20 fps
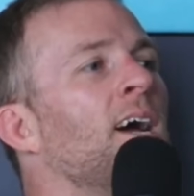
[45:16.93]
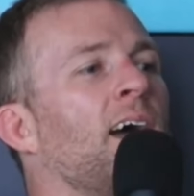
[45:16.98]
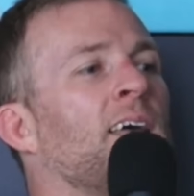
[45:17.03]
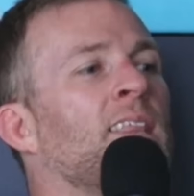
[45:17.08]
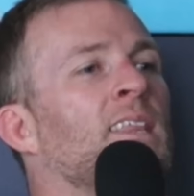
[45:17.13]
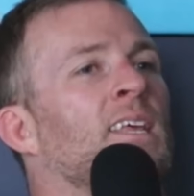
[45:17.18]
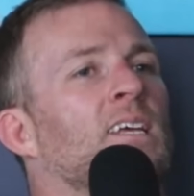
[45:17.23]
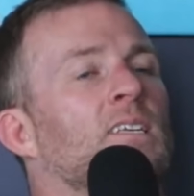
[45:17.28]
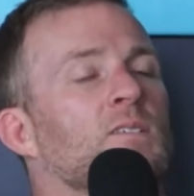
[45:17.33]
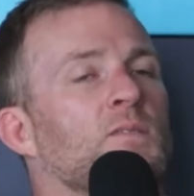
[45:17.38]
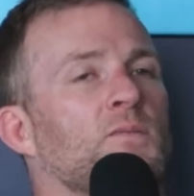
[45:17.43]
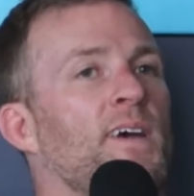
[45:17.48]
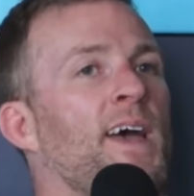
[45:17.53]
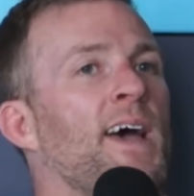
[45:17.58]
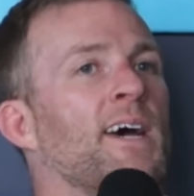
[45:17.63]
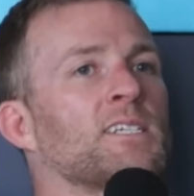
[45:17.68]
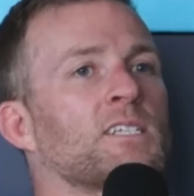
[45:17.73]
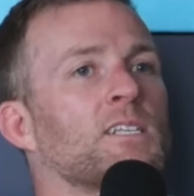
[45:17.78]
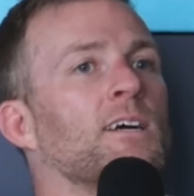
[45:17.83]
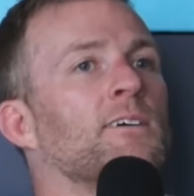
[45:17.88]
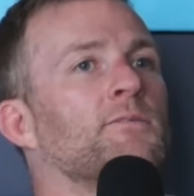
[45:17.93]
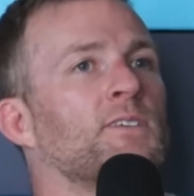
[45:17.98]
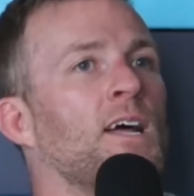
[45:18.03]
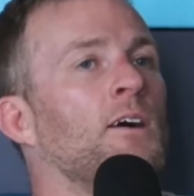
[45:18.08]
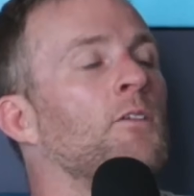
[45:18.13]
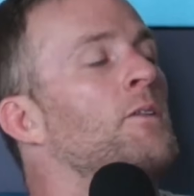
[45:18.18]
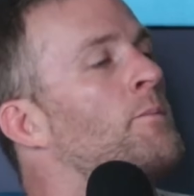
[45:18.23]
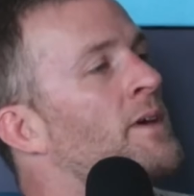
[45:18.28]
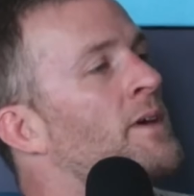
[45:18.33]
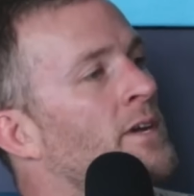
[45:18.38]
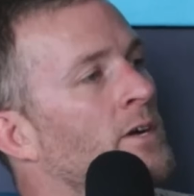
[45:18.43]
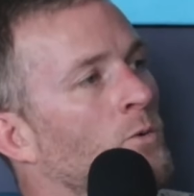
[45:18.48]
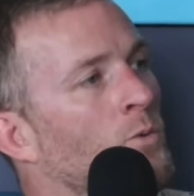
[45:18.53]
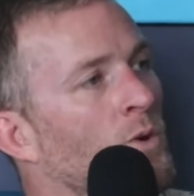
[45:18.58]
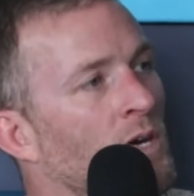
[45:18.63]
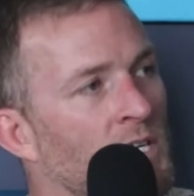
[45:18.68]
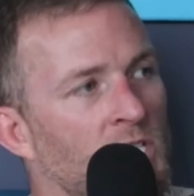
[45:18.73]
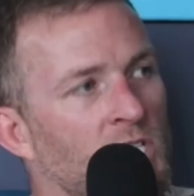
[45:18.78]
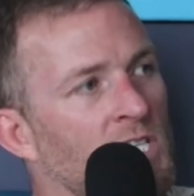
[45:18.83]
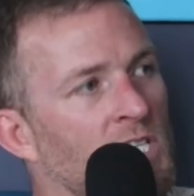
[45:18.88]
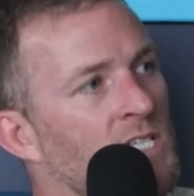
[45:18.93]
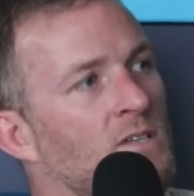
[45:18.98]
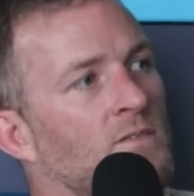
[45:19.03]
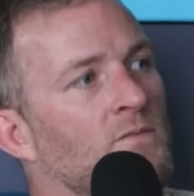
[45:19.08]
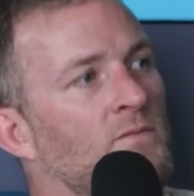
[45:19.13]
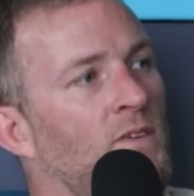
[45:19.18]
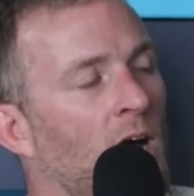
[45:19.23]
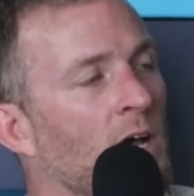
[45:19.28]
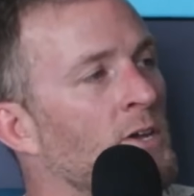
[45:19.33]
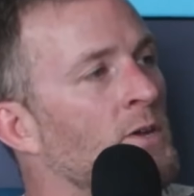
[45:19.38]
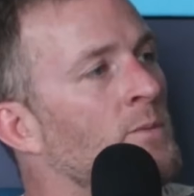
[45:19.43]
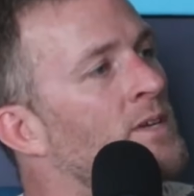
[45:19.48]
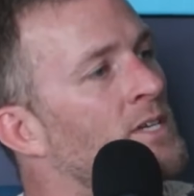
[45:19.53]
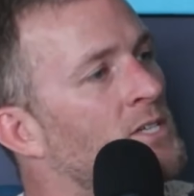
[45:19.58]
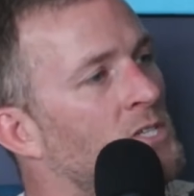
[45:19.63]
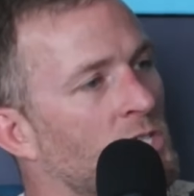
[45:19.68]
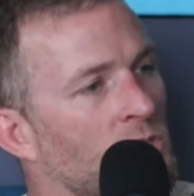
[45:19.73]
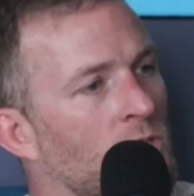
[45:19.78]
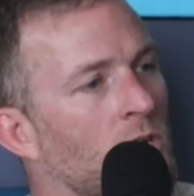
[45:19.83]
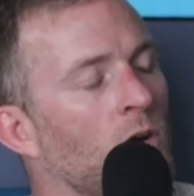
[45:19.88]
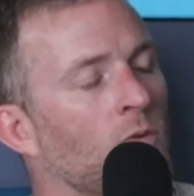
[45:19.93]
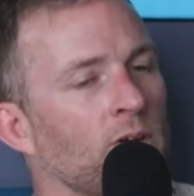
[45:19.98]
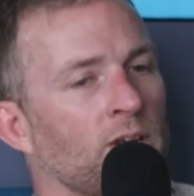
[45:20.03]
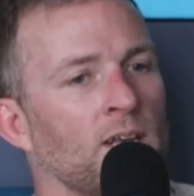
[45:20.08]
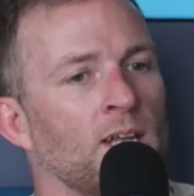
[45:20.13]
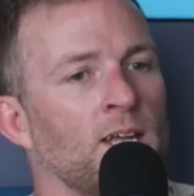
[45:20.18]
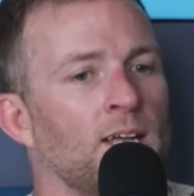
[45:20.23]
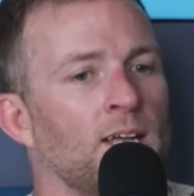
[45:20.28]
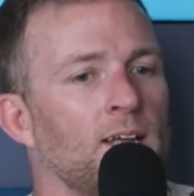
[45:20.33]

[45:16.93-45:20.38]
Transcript: I think it's fast stuff down the middle where it's just volume and it's just going.